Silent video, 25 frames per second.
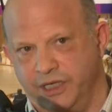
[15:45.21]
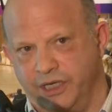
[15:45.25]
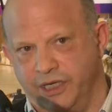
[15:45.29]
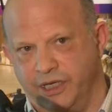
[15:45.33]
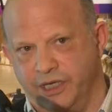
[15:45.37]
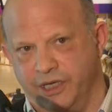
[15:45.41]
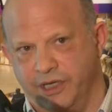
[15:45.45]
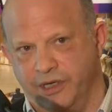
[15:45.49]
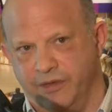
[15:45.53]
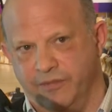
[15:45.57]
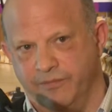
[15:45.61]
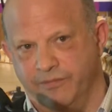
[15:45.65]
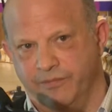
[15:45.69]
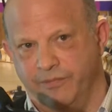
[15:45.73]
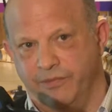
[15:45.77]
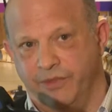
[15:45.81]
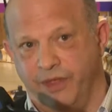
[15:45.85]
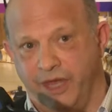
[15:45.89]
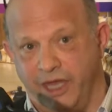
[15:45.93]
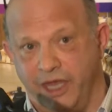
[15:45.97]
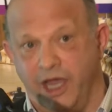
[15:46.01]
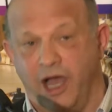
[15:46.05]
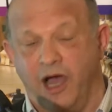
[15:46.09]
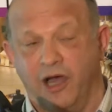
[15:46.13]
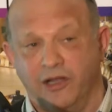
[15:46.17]
Um,
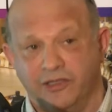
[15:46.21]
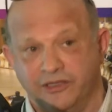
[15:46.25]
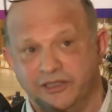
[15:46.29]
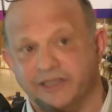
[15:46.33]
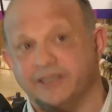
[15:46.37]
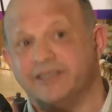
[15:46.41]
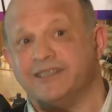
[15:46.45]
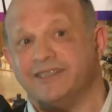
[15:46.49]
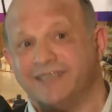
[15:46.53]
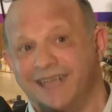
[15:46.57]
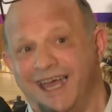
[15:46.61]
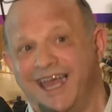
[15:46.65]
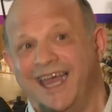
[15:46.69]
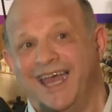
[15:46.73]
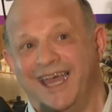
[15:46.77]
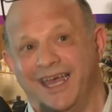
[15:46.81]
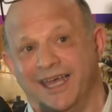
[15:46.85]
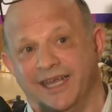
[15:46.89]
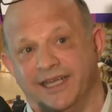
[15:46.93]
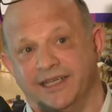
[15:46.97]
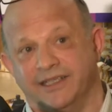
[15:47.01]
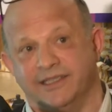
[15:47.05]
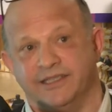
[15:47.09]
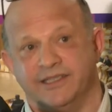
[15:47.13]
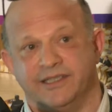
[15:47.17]
they
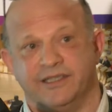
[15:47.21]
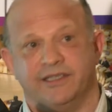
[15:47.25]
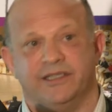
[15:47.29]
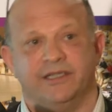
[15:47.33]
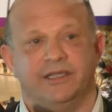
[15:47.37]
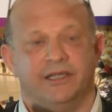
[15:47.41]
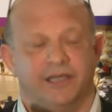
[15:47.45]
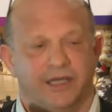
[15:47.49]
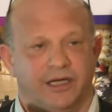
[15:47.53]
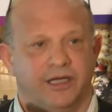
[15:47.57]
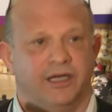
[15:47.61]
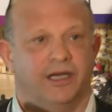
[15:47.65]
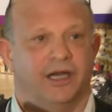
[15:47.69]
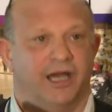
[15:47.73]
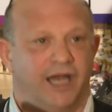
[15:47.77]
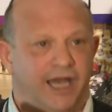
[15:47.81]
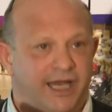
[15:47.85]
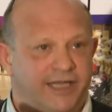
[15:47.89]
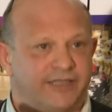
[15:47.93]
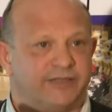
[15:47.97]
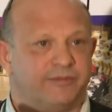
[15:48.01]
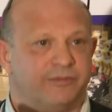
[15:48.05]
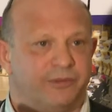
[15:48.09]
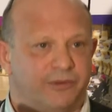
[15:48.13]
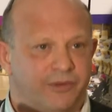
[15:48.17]
understand uh,
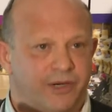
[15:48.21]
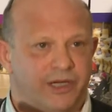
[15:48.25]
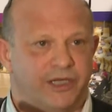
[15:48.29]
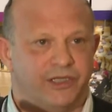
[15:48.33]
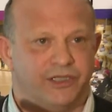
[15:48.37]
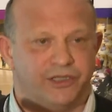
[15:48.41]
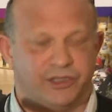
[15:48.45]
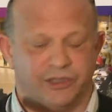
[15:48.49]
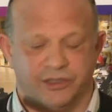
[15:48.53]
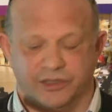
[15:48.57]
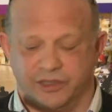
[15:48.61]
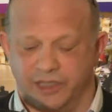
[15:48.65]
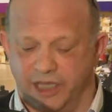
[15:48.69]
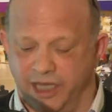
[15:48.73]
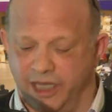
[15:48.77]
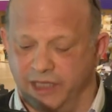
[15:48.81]
aspiration,